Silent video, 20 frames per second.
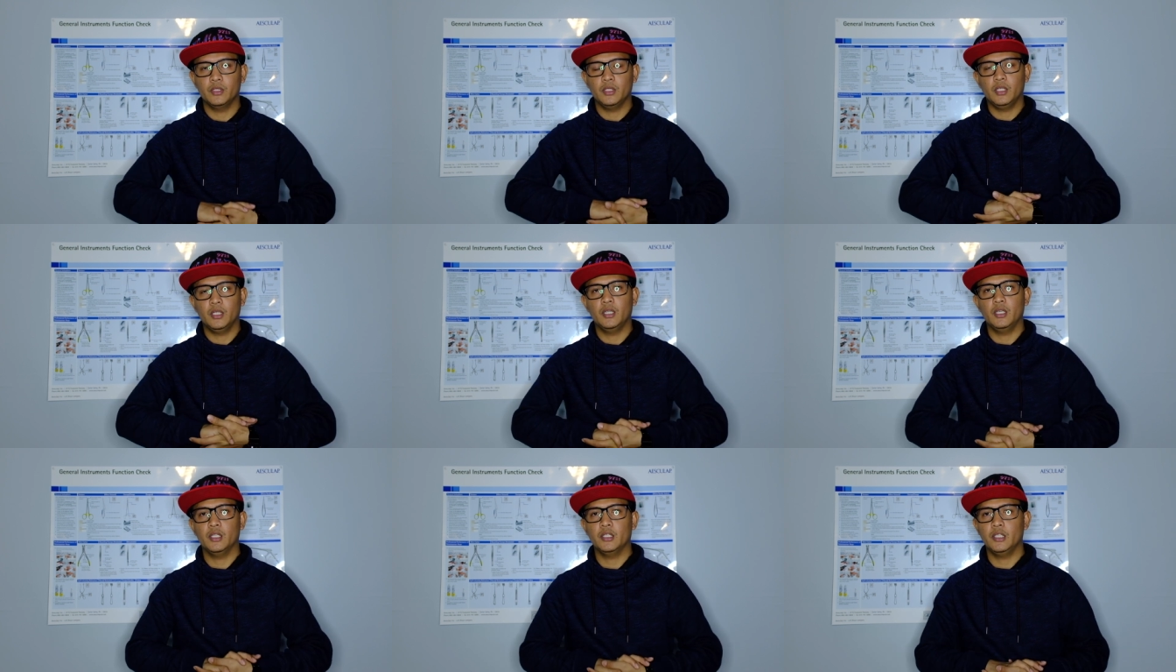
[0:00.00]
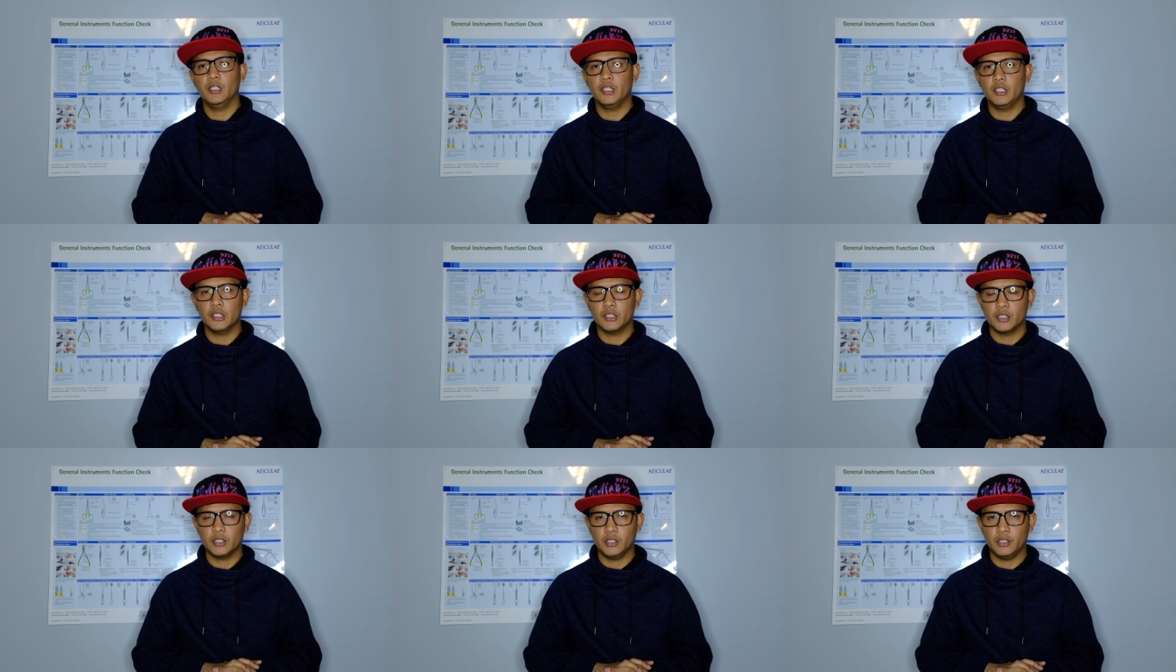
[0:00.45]
I think
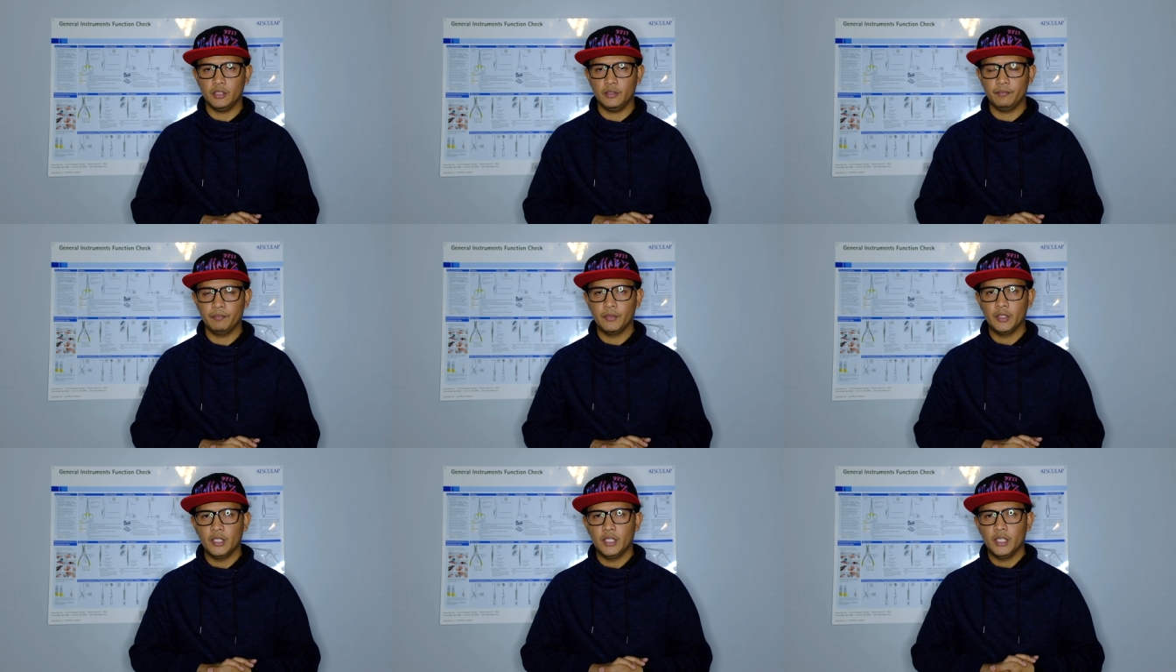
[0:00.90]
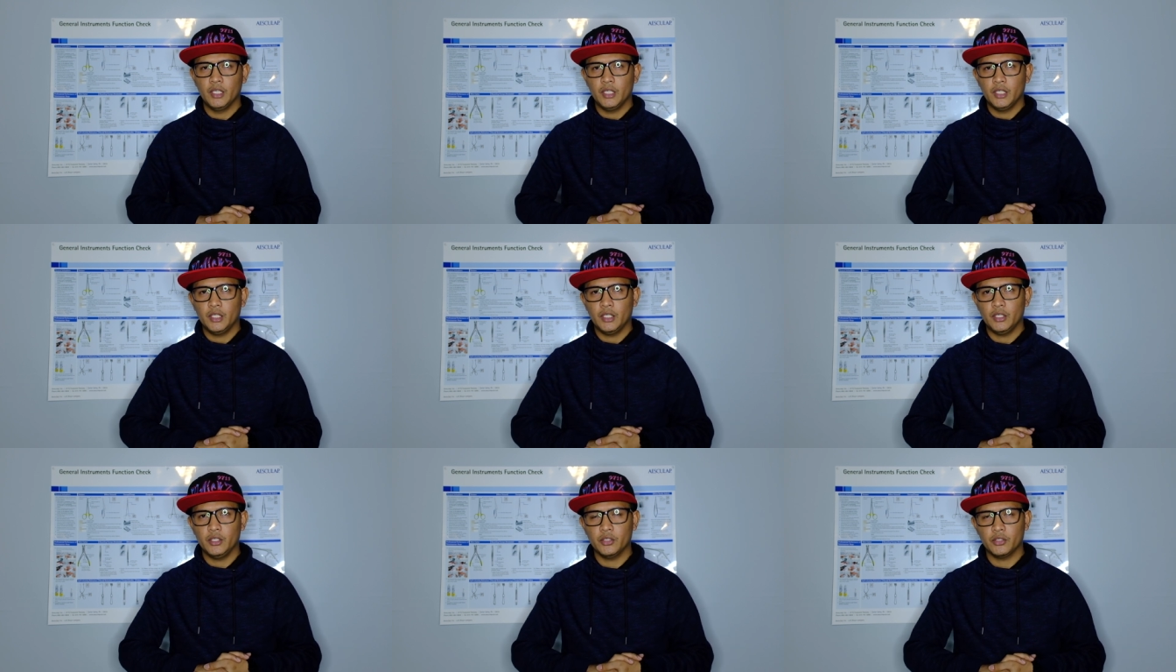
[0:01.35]
it's a
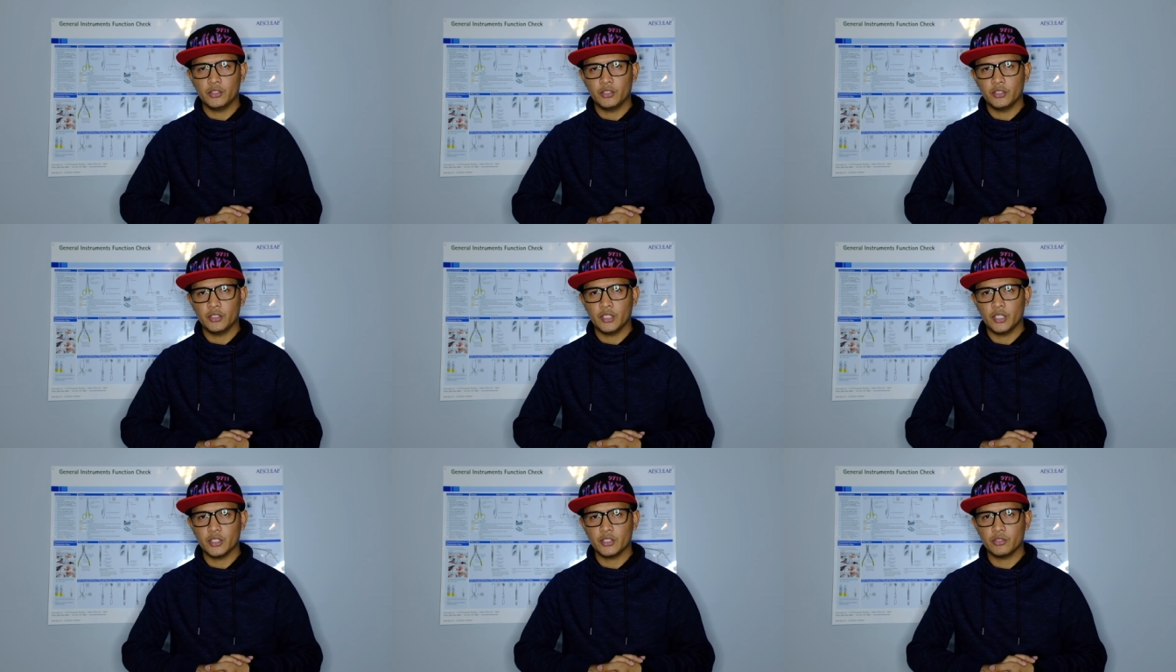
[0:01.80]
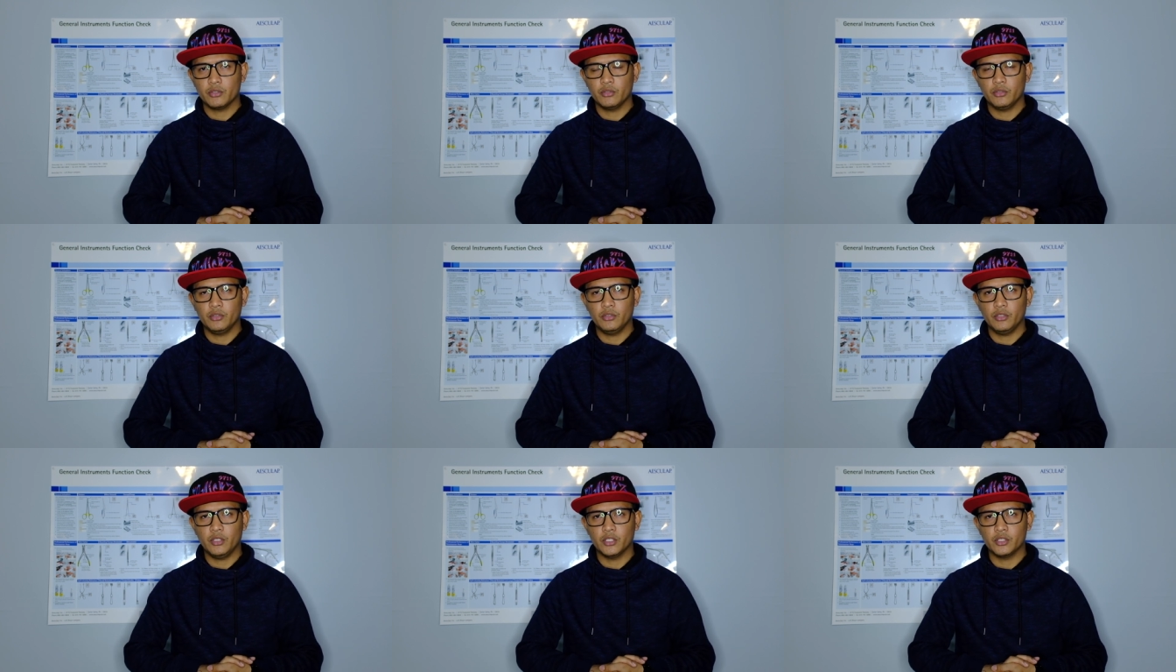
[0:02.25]

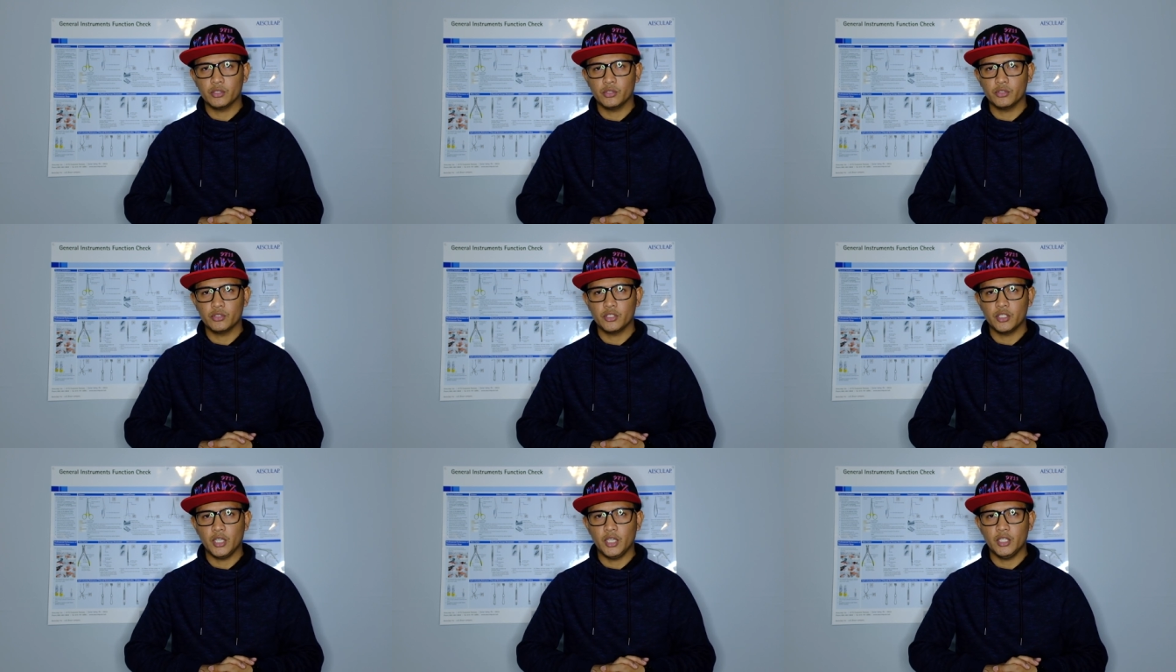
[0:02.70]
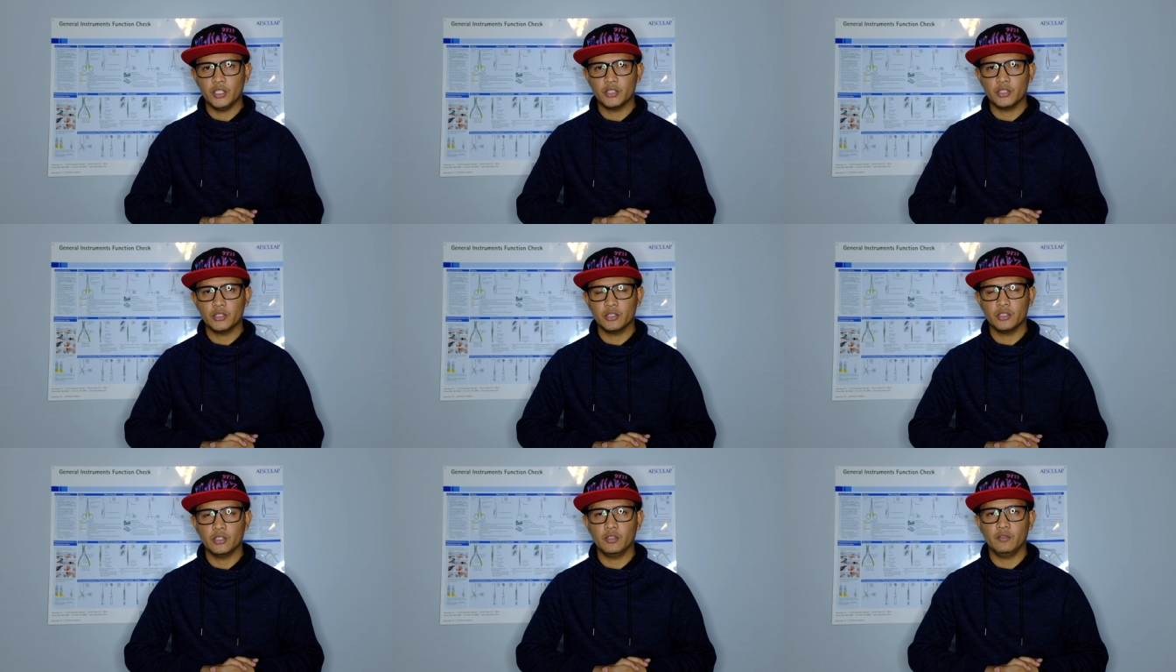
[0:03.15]
International
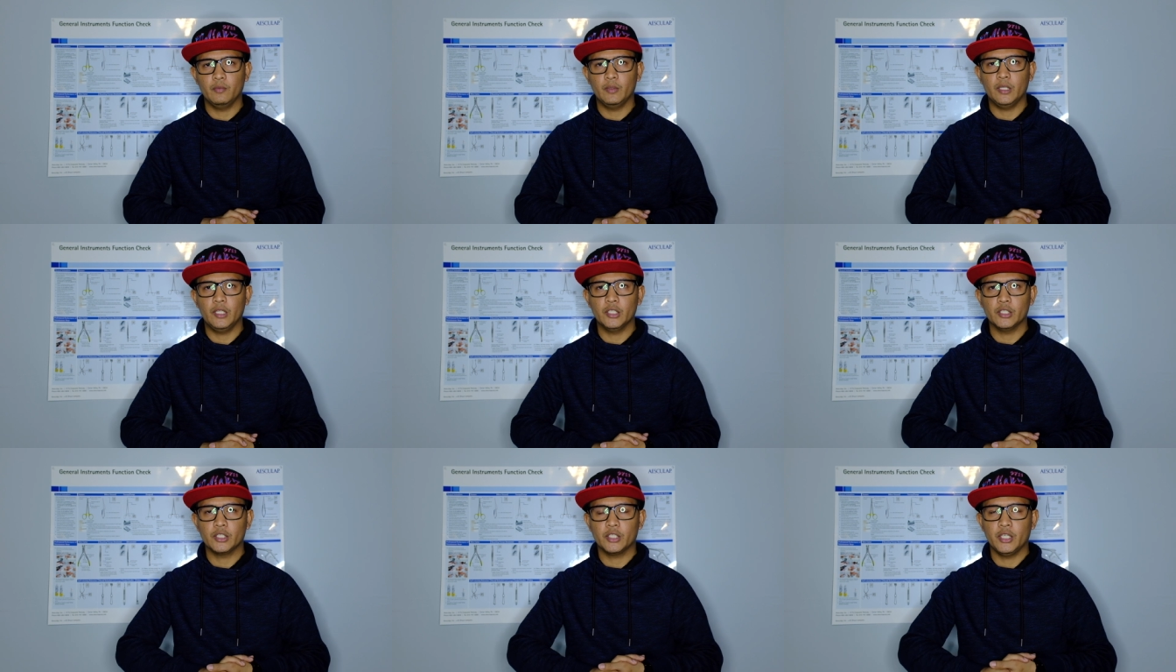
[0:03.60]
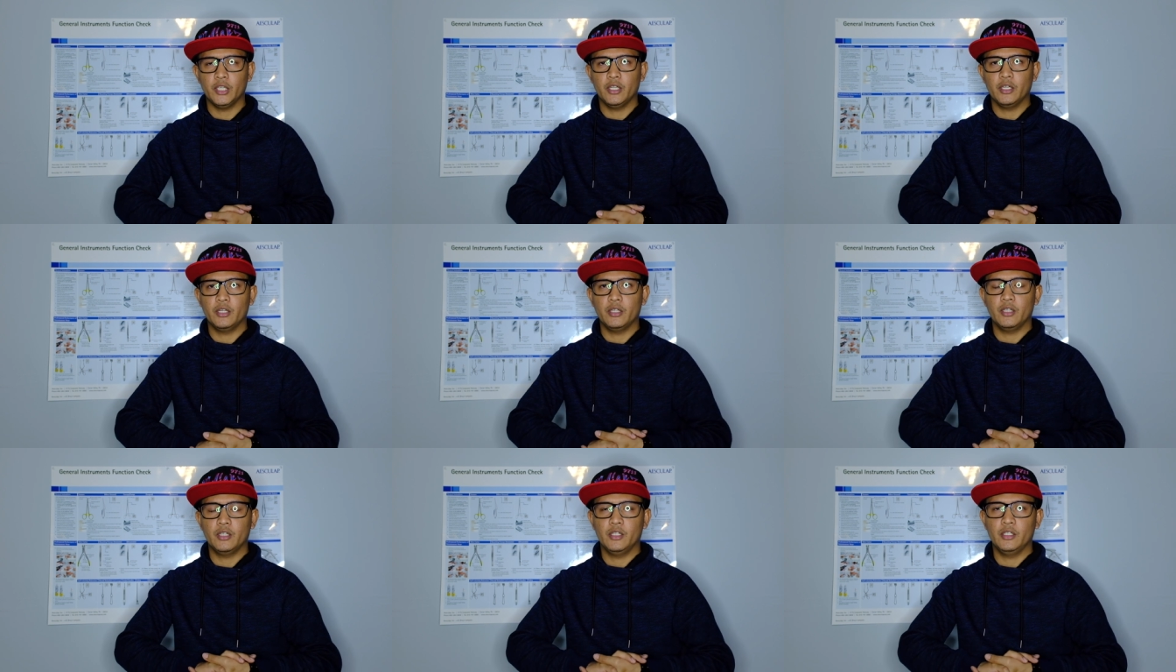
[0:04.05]
Association of
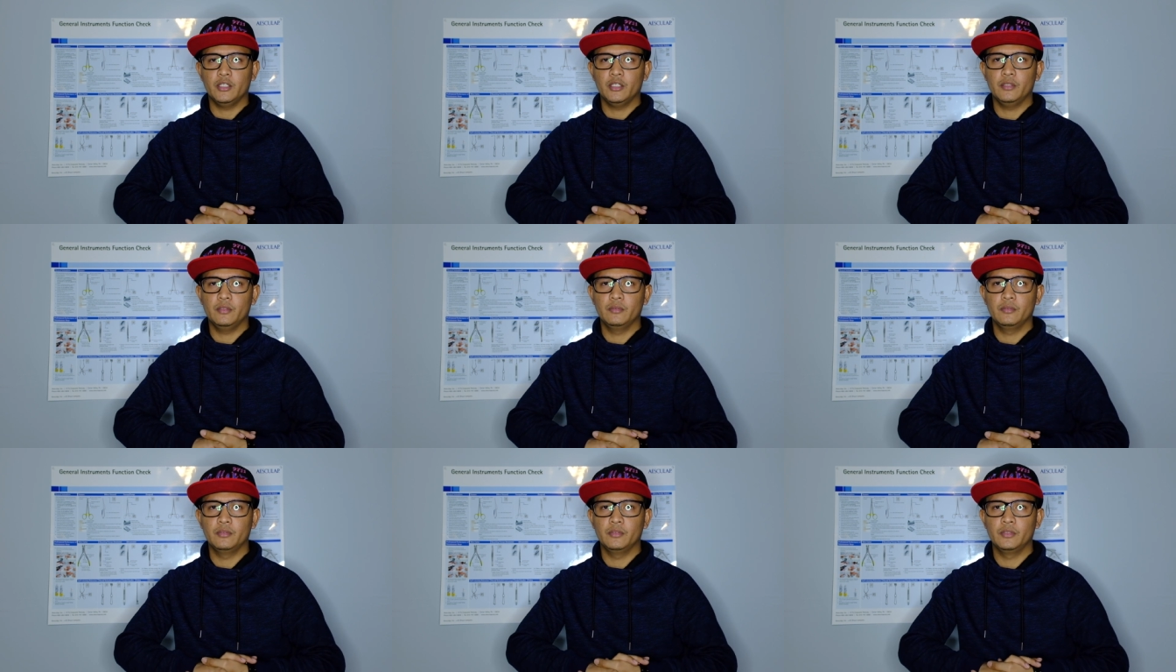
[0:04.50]
Healthcare